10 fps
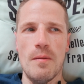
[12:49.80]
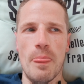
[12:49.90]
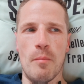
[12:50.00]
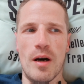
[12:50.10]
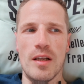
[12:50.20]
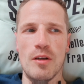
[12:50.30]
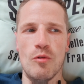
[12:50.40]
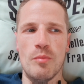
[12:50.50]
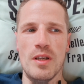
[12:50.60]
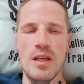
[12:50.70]
but it
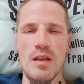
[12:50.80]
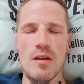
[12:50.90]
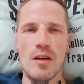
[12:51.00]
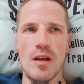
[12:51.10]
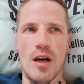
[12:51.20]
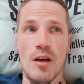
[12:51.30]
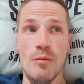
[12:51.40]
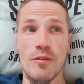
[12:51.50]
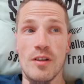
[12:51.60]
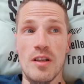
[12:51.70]
will be
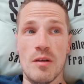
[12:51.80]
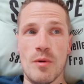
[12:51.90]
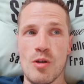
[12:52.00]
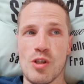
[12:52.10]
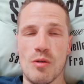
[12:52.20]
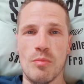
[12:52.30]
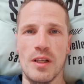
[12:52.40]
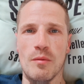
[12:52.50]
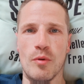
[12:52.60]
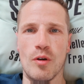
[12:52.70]
hopefully the most
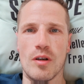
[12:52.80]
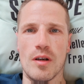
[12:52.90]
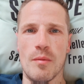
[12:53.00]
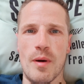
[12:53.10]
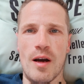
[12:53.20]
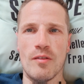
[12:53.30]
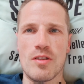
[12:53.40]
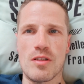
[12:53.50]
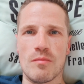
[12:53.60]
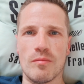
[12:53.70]
complete book about
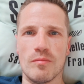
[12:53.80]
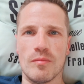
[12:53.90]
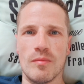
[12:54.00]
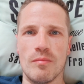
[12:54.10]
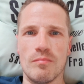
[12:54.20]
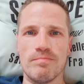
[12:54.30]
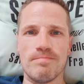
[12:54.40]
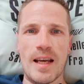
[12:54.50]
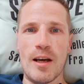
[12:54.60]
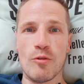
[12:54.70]

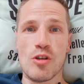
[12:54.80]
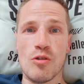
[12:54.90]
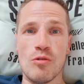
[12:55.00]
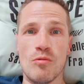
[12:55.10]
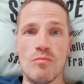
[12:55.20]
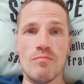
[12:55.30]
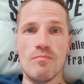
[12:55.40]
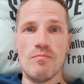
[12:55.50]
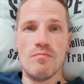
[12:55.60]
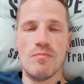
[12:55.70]
how to
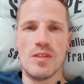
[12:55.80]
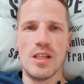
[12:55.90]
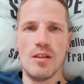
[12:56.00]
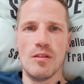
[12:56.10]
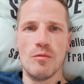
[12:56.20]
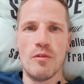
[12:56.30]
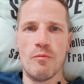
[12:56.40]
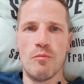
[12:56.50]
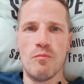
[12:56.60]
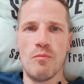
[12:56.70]
deal with
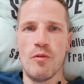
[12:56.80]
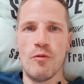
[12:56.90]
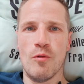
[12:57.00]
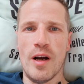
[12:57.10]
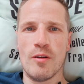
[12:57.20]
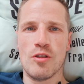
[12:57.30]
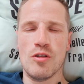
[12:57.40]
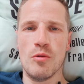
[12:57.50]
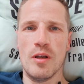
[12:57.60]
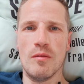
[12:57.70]
Bufo, how to
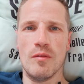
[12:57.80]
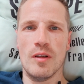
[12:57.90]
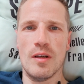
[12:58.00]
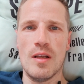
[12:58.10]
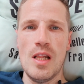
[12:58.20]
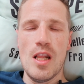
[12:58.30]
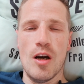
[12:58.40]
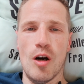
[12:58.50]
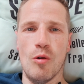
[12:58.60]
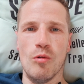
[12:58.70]
do it.
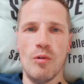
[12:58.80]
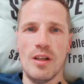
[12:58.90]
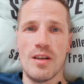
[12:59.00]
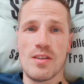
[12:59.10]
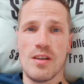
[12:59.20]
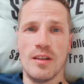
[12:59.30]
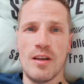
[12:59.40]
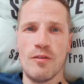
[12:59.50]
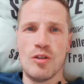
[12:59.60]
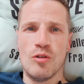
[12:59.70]
Oh, one last thing,
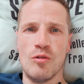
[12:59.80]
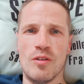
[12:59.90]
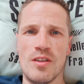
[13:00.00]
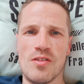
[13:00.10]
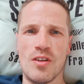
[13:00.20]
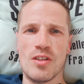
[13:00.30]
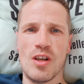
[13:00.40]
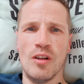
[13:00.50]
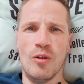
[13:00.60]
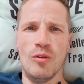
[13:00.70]
never do these things
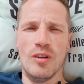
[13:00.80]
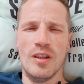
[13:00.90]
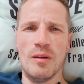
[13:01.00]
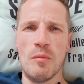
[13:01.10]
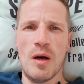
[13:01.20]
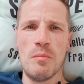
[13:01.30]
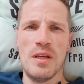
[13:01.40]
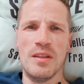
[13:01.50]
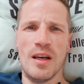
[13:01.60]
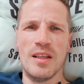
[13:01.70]
alone. I
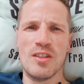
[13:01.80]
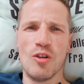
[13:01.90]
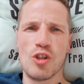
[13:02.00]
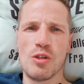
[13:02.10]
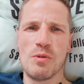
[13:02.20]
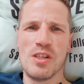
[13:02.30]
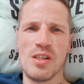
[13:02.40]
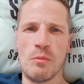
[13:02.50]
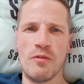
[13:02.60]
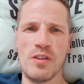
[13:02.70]
mean that. It's not just because
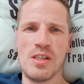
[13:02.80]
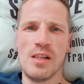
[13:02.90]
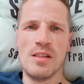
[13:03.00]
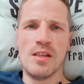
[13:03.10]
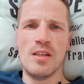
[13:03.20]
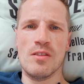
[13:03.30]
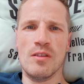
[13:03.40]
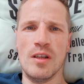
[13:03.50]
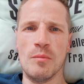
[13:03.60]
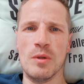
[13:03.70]
I'm a facilitator and